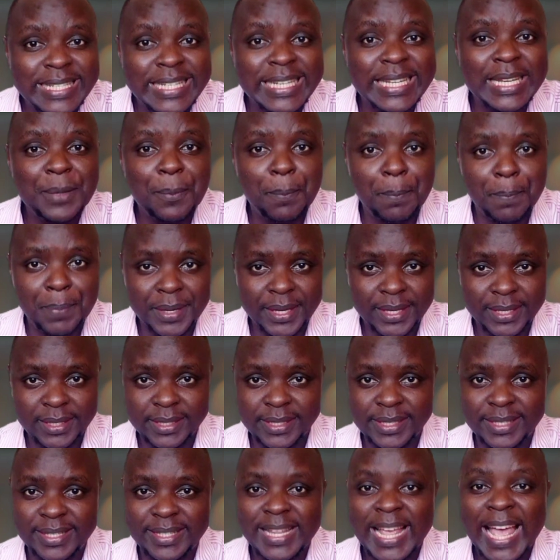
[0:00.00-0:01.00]

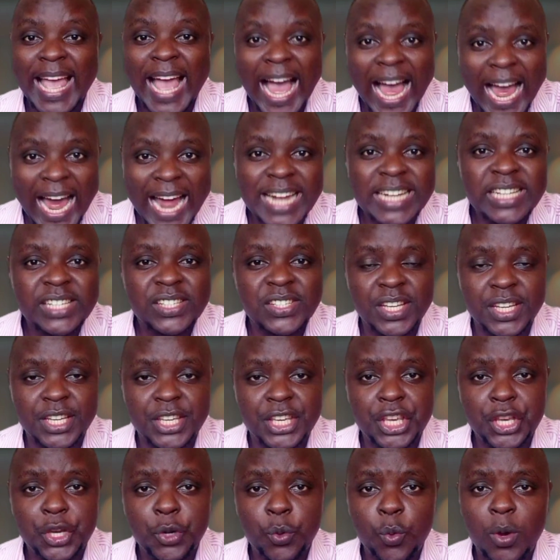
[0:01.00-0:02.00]
T-bills, are
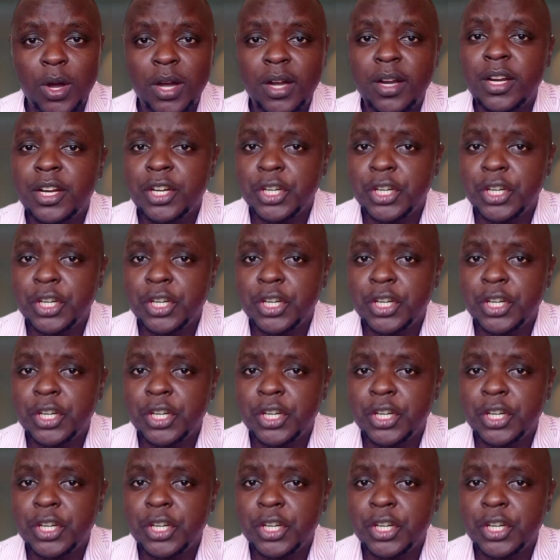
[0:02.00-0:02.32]
secure